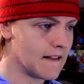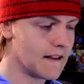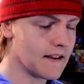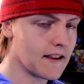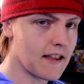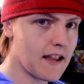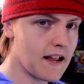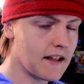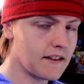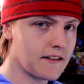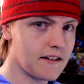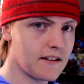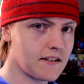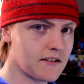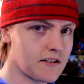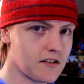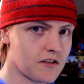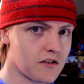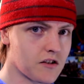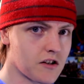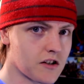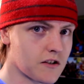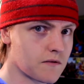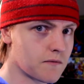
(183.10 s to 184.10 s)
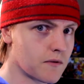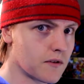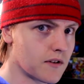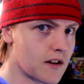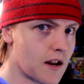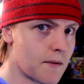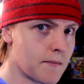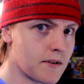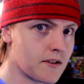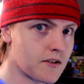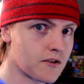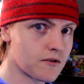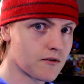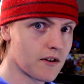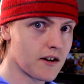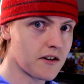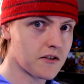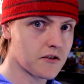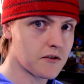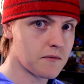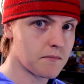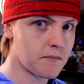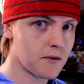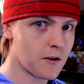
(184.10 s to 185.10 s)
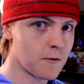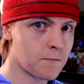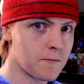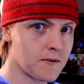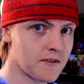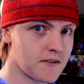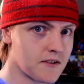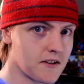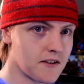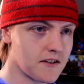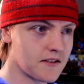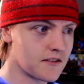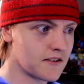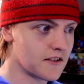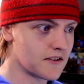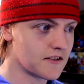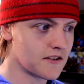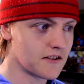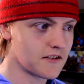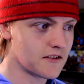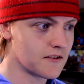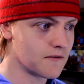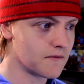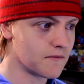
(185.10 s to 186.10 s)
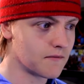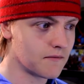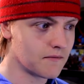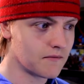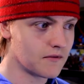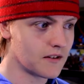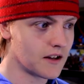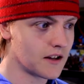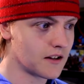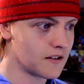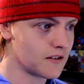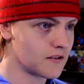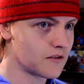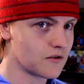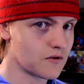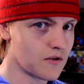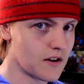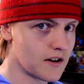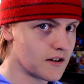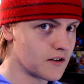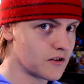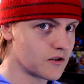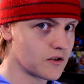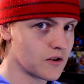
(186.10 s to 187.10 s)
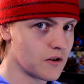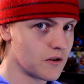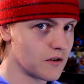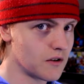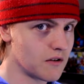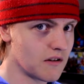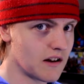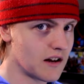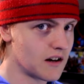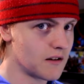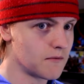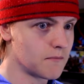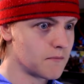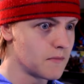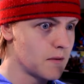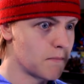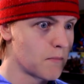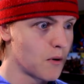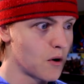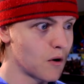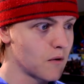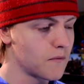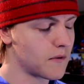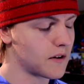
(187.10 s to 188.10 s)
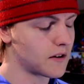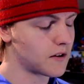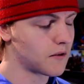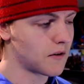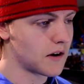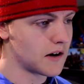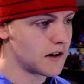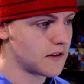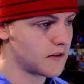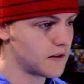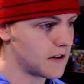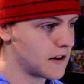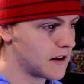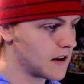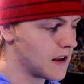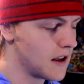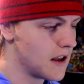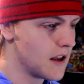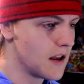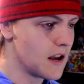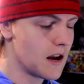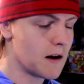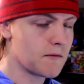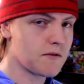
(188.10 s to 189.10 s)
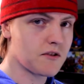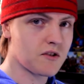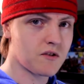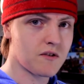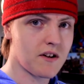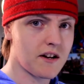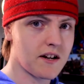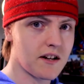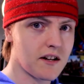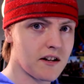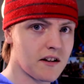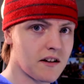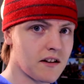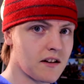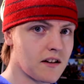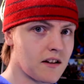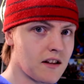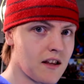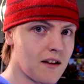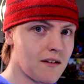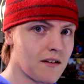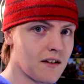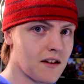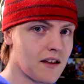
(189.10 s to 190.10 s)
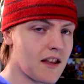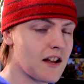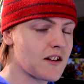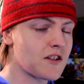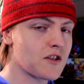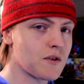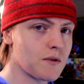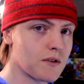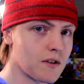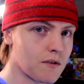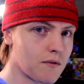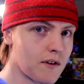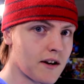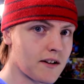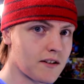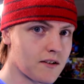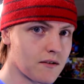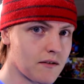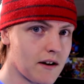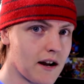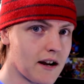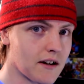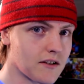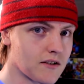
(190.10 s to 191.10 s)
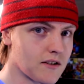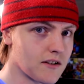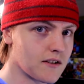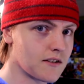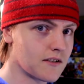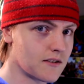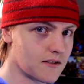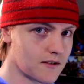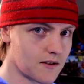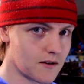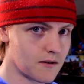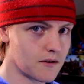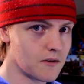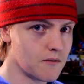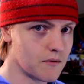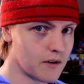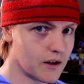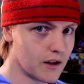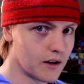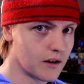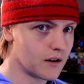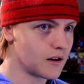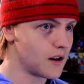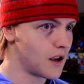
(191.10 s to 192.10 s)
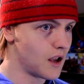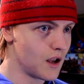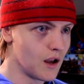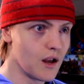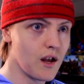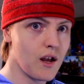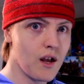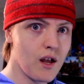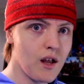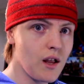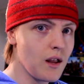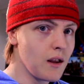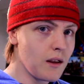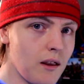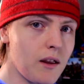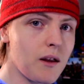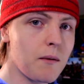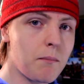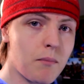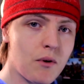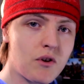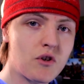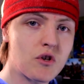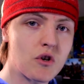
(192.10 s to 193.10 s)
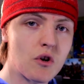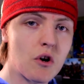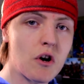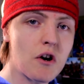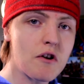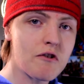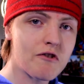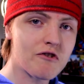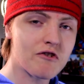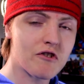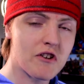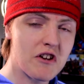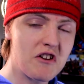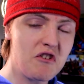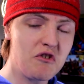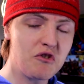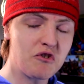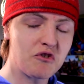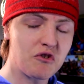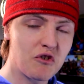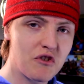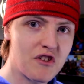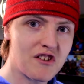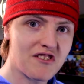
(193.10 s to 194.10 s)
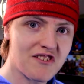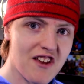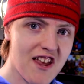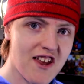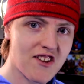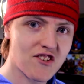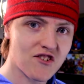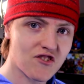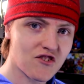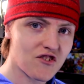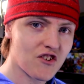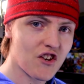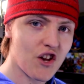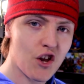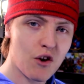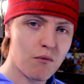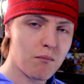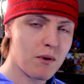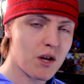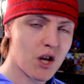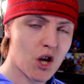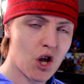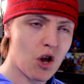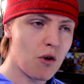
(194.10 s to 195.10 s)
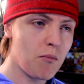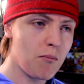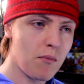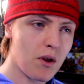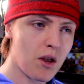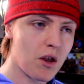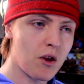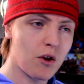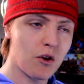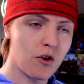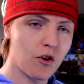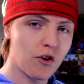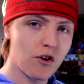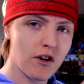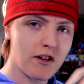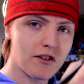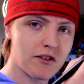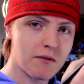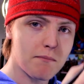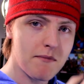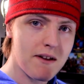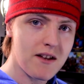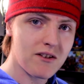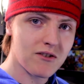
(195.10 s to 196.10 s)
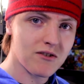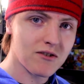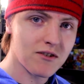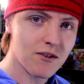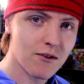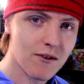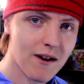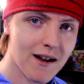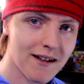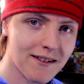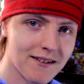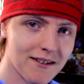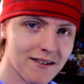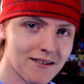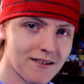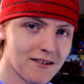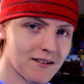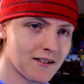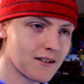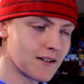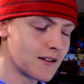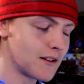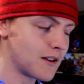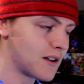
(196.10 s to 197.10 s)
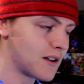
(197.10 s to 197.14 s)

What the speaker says: Again, this is just for demonstration purposes. This isn't like trying to show you how to be perfect or anything. I'm just trying to get you in the right direction so you can put your art skills to the test and become a great master at it.